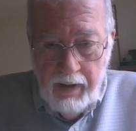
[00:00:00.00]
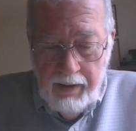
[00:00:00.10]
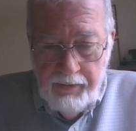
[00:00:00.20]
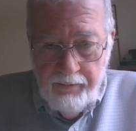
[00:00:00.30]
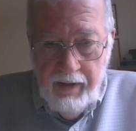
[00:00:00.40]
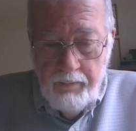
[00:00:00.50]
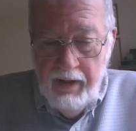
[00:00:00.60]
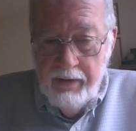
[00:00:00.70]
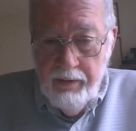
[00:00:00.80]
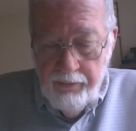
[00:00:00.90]
But they
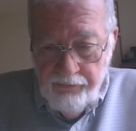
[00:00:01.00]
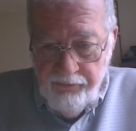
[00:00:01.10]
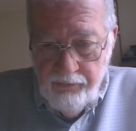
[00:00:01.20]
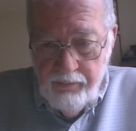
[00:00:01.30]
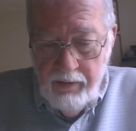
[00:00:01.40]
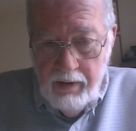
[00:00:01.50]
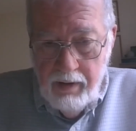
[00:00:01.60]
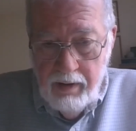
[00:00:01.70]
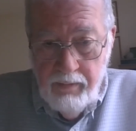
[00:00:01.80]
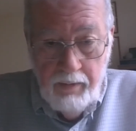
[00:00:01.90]
might also,
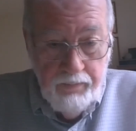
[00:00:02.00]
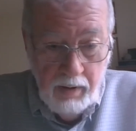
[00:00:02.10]
a